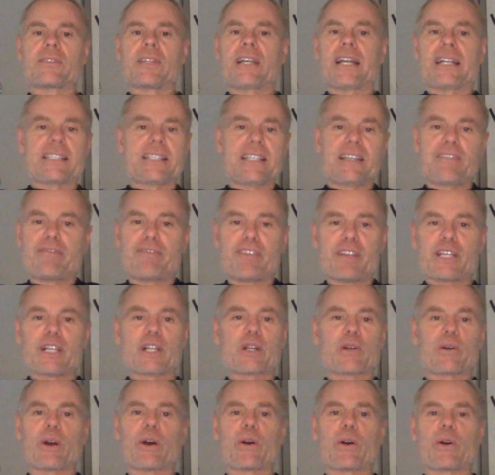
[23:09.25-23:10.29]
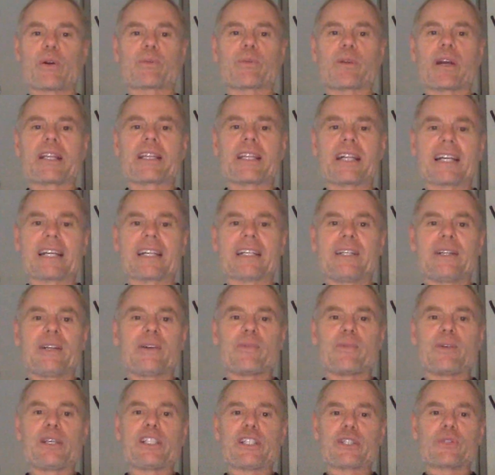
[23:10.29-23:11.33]
That's infinite growth, right? Like,
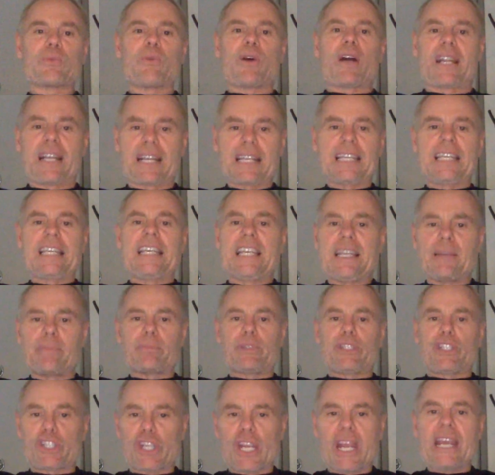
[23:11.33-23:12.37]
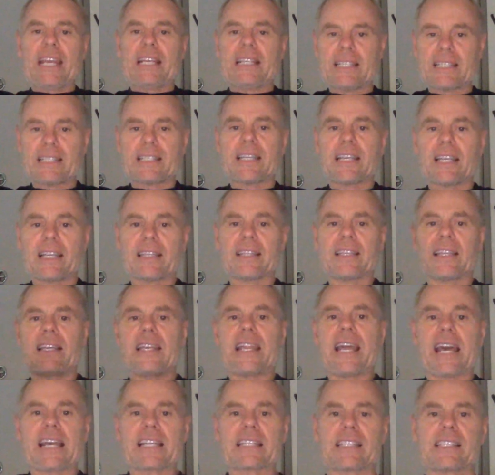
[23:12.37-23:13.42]
we just want to keep chasing the
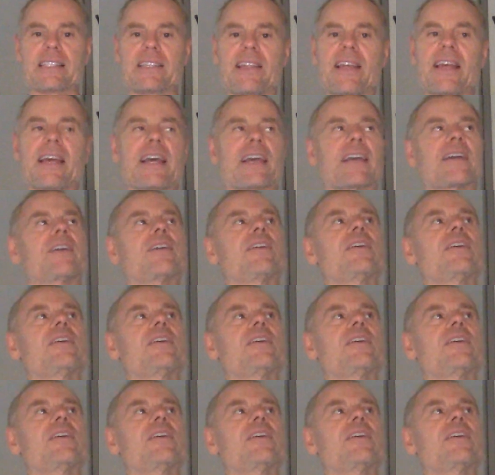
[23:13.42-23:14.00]
next thing.